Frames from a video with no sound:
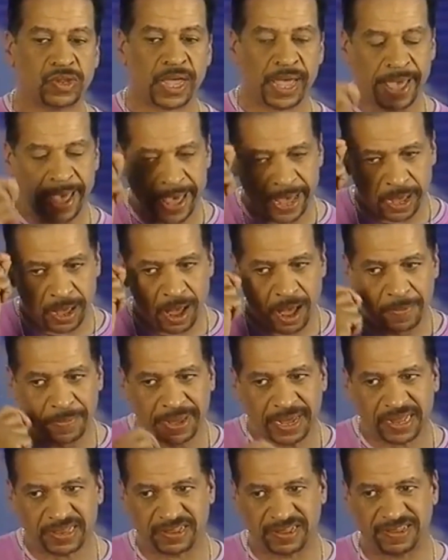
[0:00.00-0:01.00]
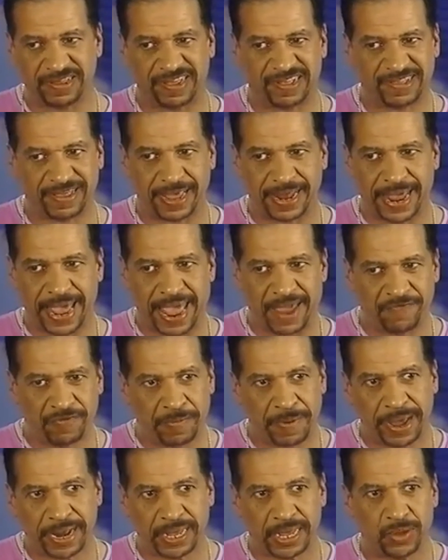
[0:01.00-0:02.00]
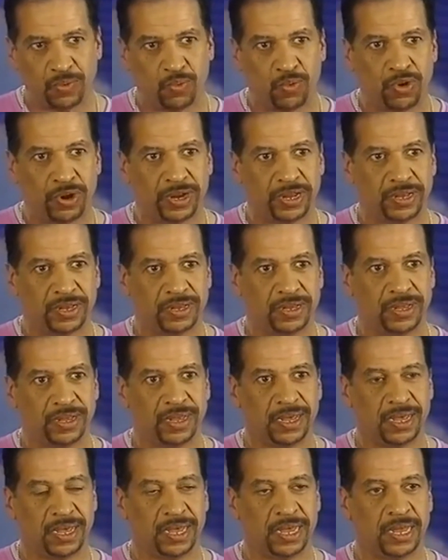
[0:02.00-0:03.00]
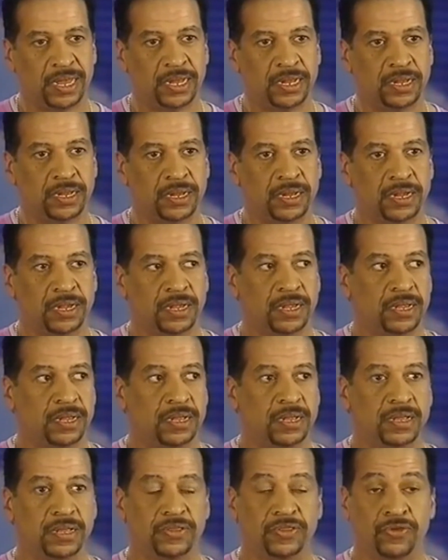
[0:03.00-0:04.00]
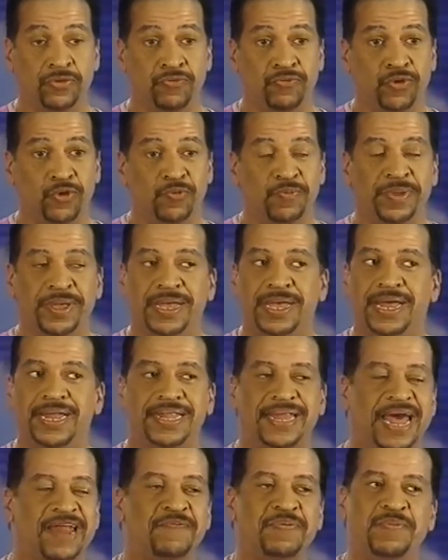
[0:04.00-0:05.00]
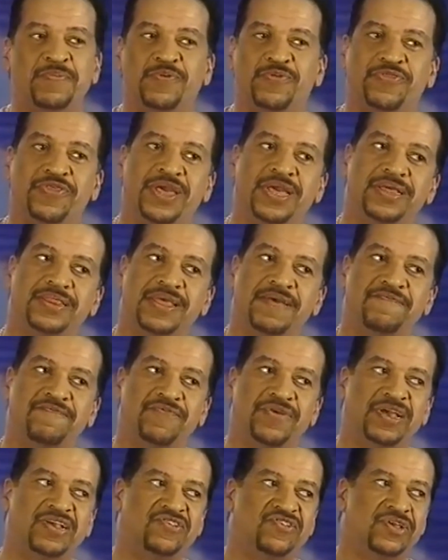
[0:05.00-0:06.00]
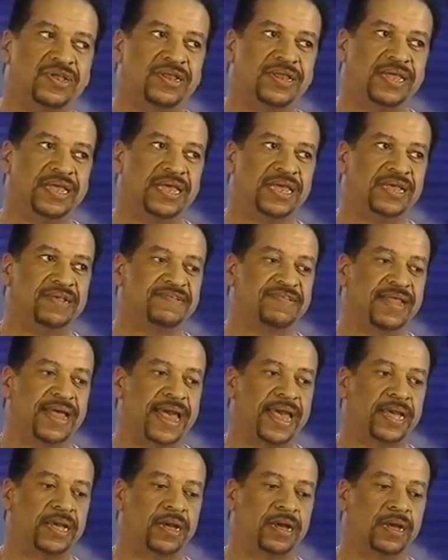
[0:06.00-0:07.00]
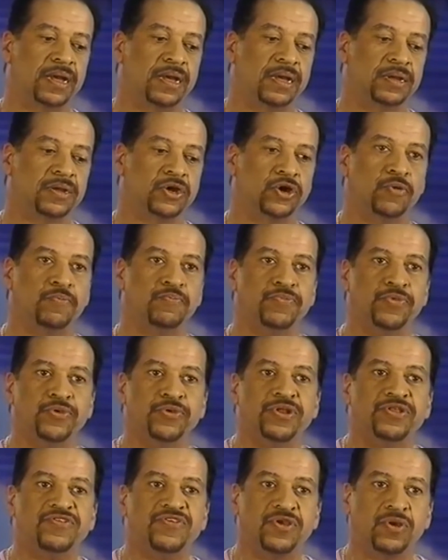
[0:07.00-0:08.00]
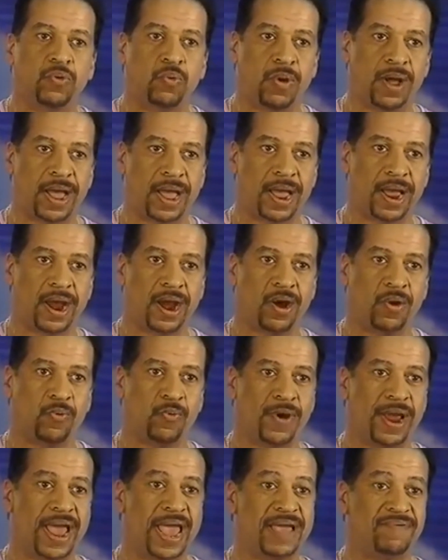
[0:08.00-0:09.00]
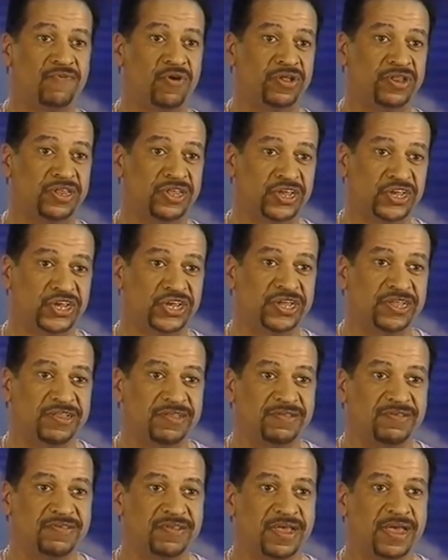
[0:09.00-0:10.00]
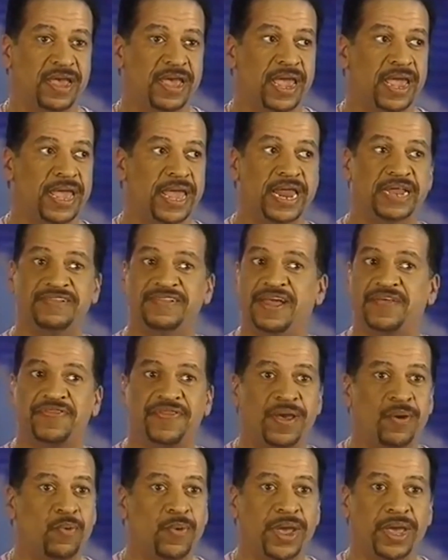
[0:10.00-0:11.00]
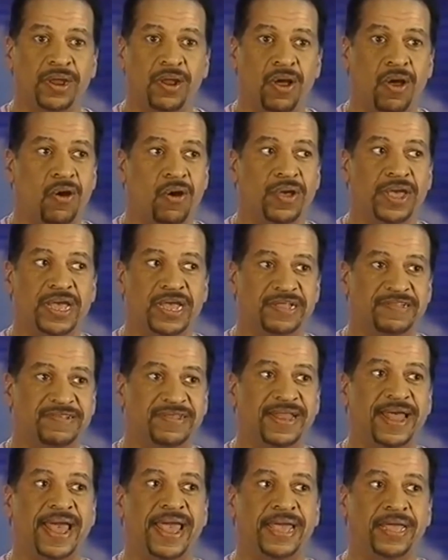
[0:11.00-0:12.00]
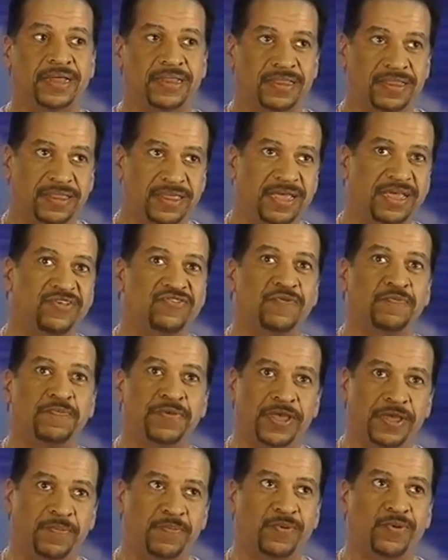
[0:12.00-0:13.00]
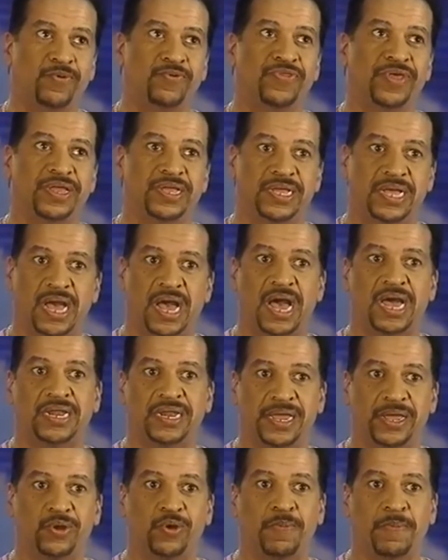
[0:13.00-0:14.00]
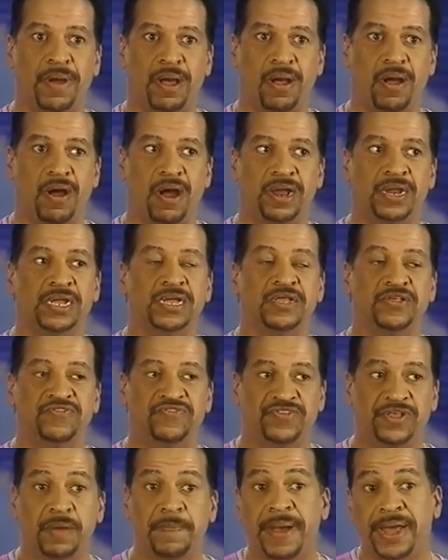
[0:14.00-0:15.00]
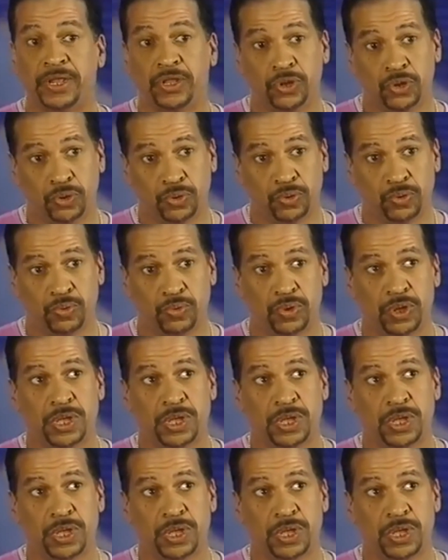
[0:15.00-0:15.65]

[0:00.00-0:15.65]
and God began to dictate everybody he wanted in the group. A lot of people think that Vision is like a community choir where I have auditions. It's not that way at all. It's like these are people that God laid on my heart. Some I knew,